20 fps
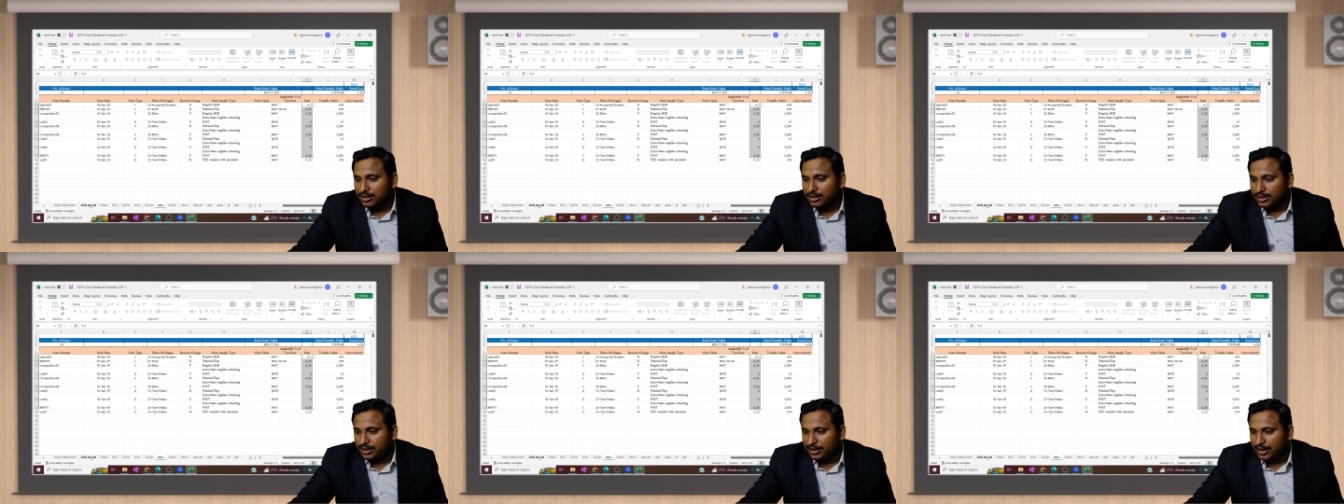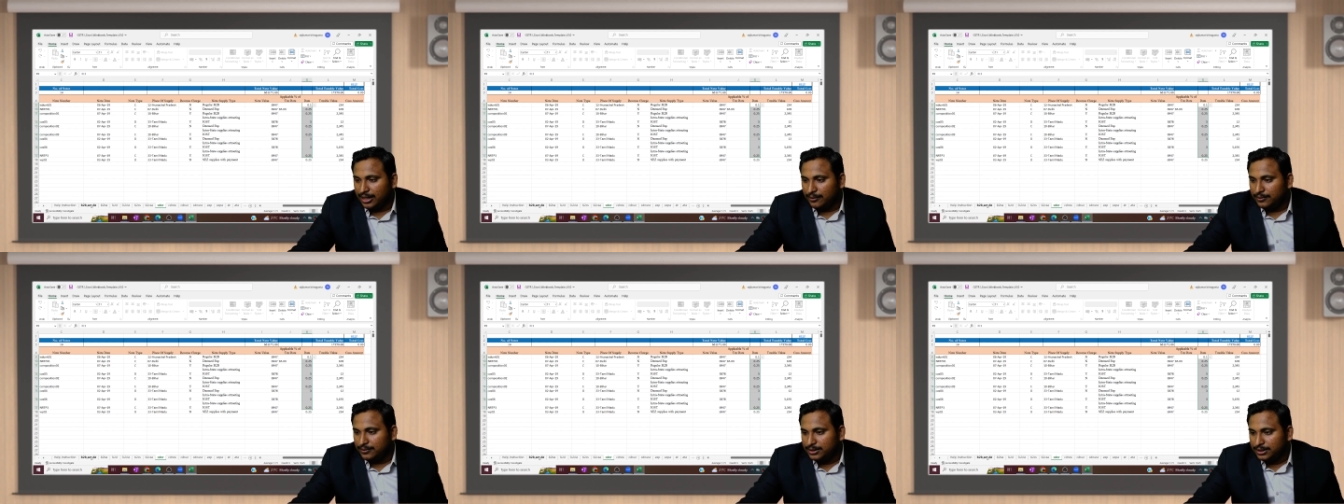
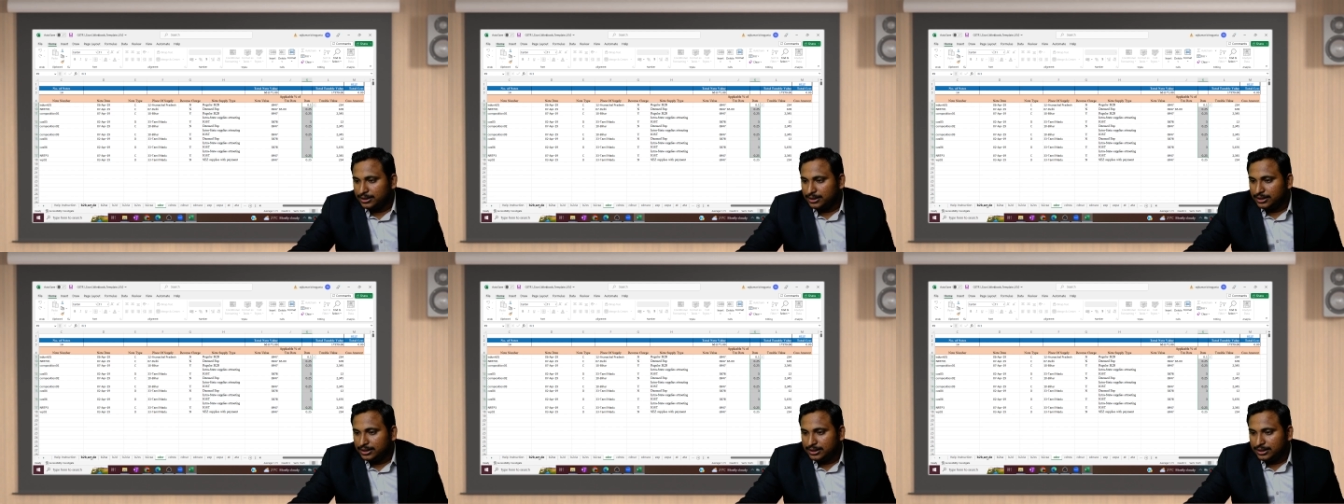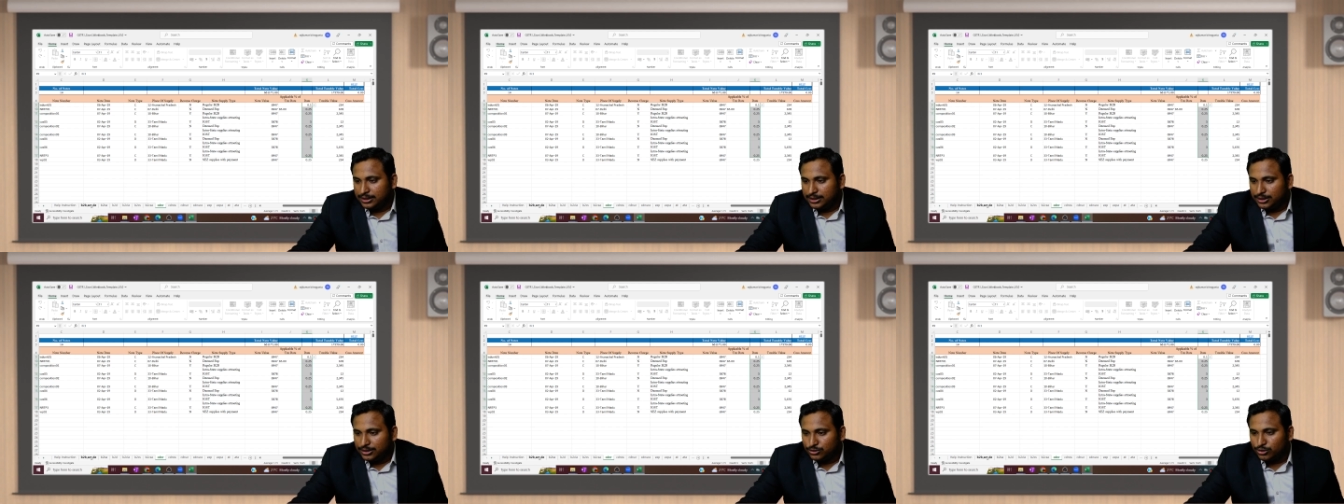Now,
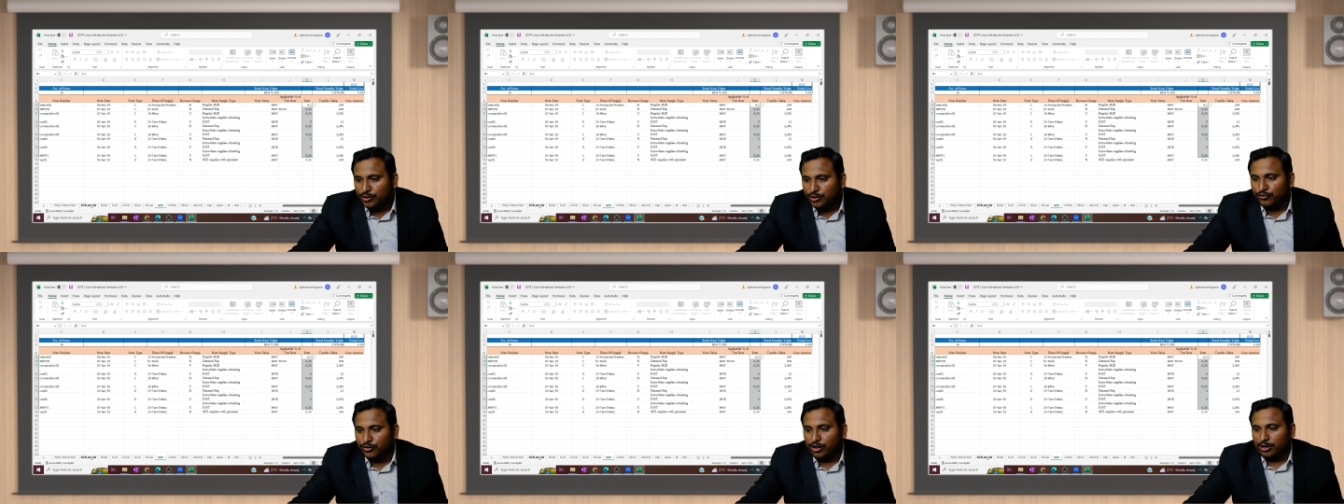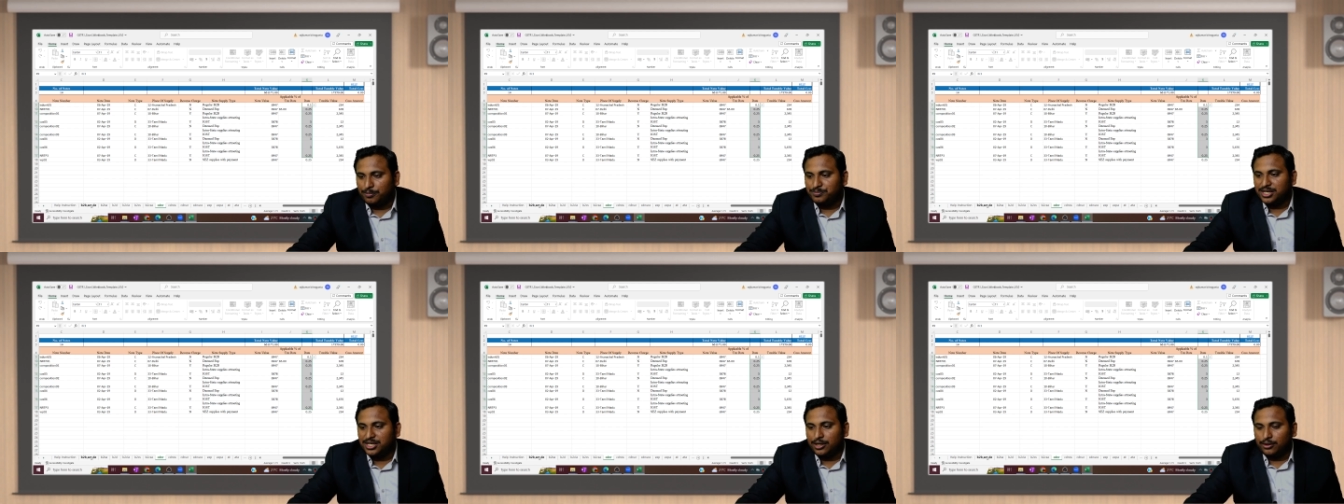so if you
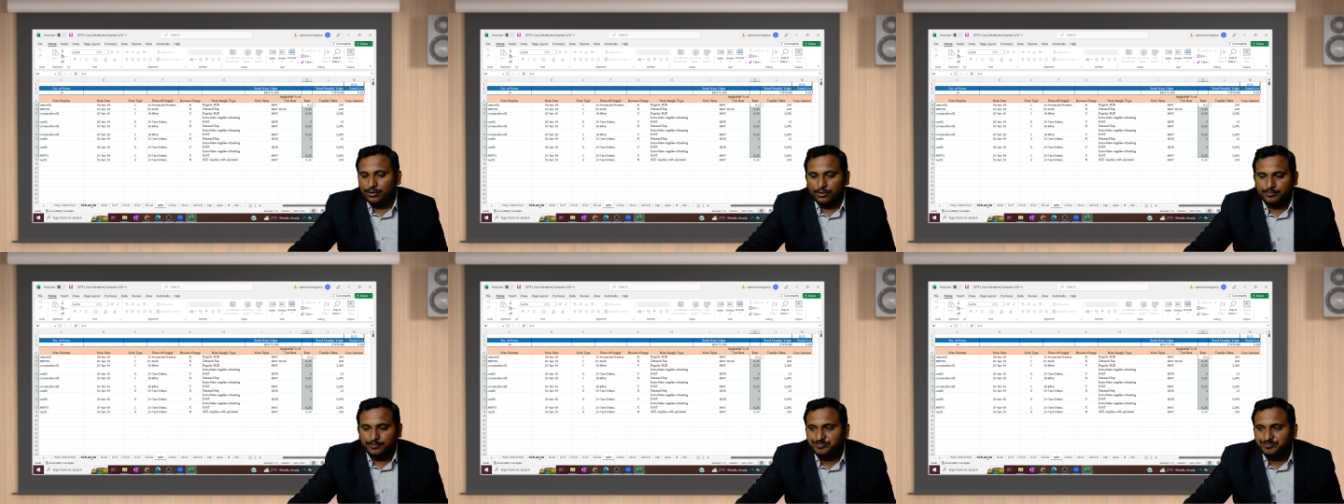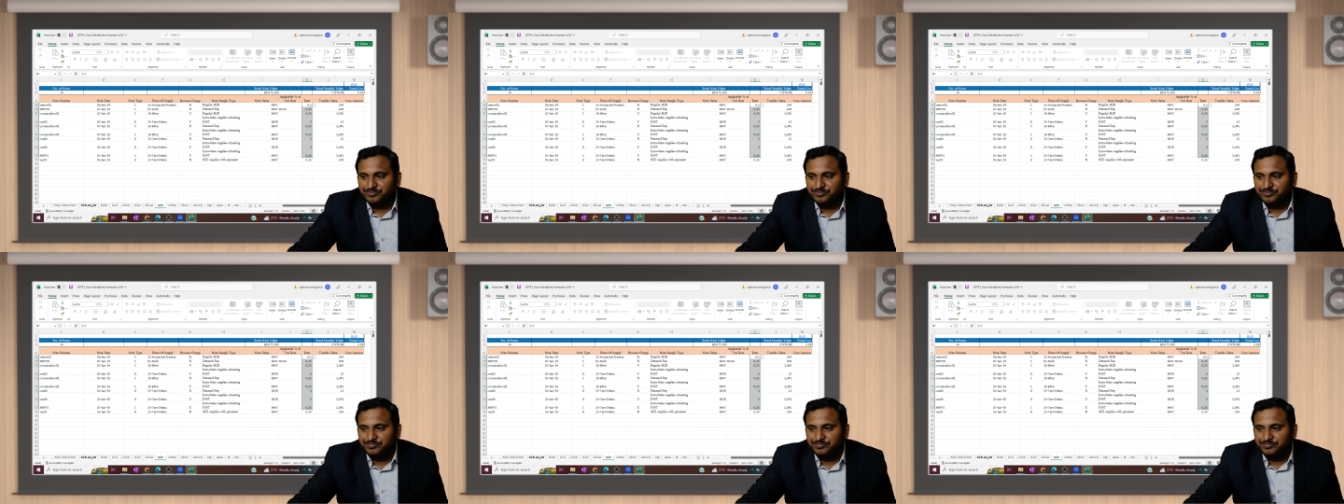observe